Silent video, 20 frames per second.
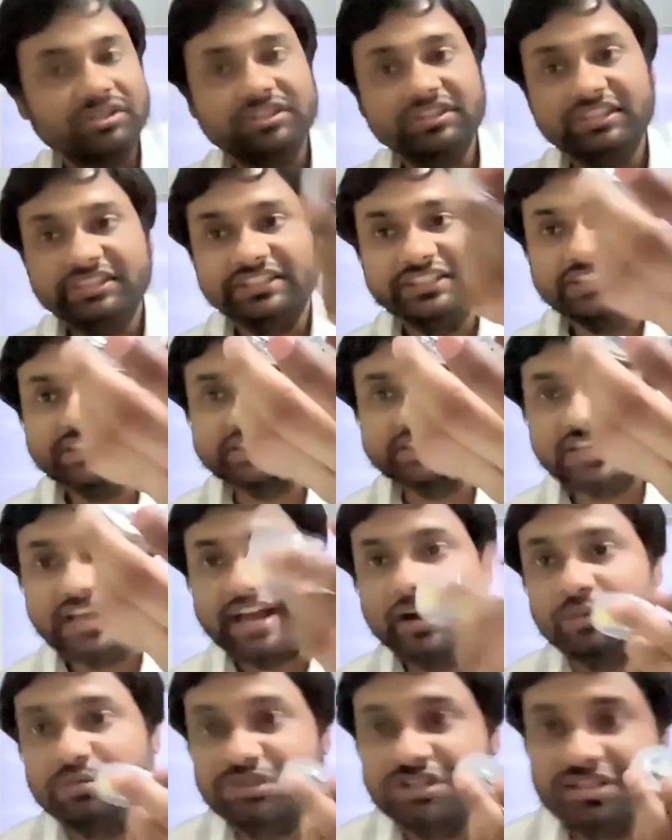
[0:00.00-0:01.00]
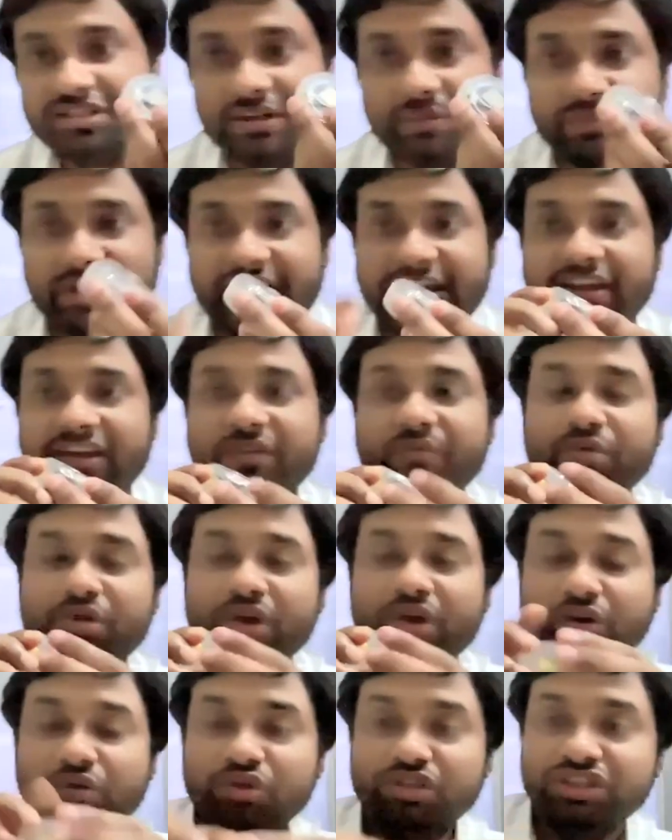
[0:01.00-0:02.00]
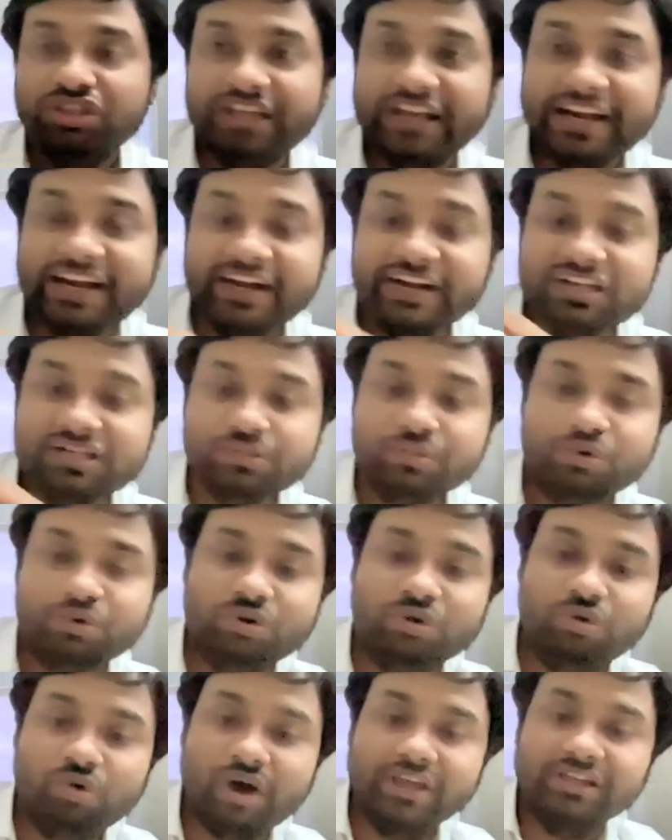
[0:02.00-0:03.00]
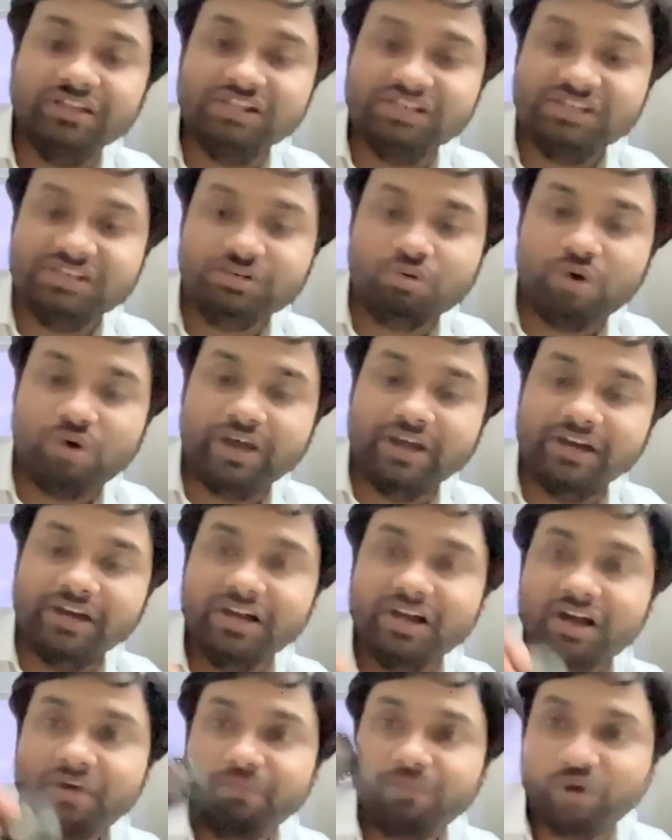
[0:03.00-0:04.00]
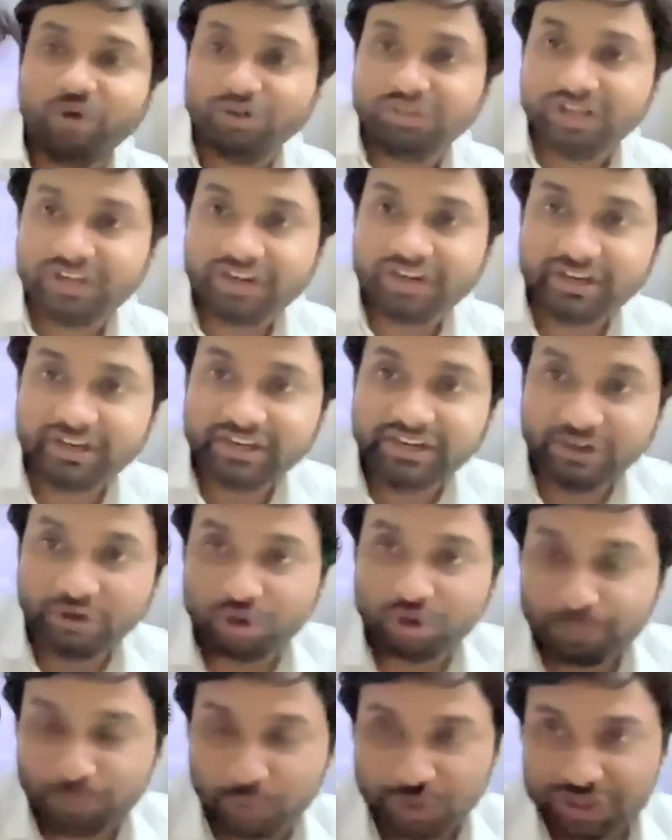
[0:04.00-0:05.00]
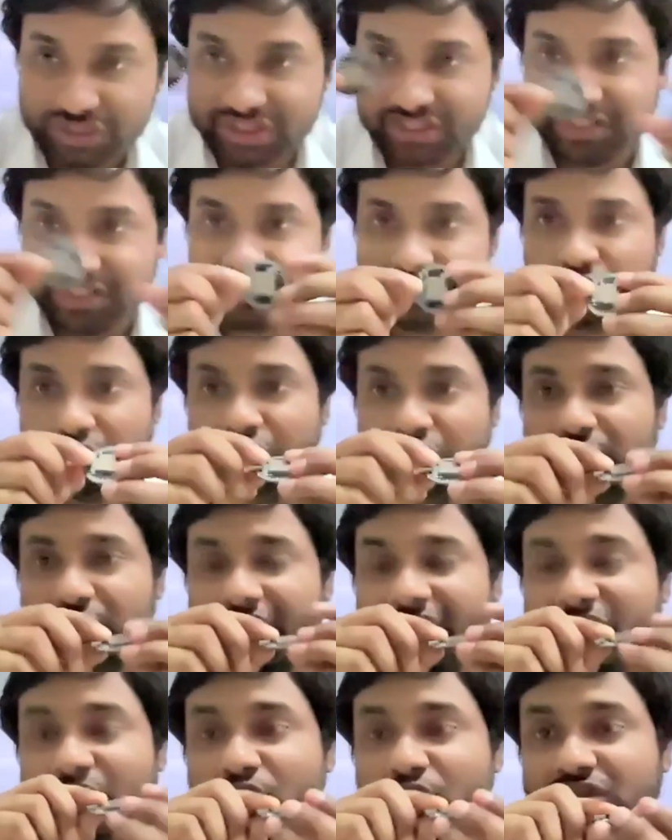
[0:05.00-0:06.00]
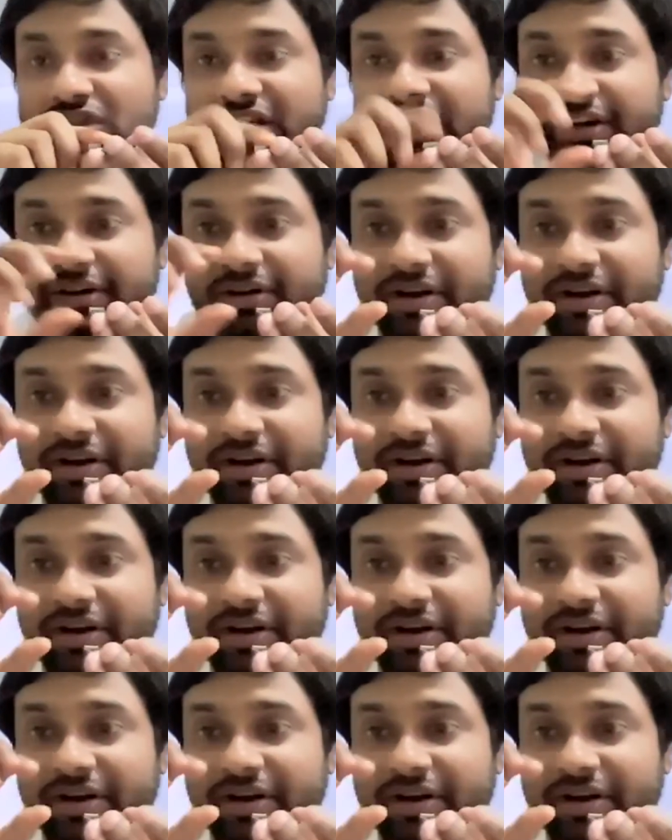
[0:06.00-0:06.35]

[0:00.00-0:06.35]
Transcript: these kind of system, like if you are using the Indus board coin, this coin for the indoor positioning, so you can use the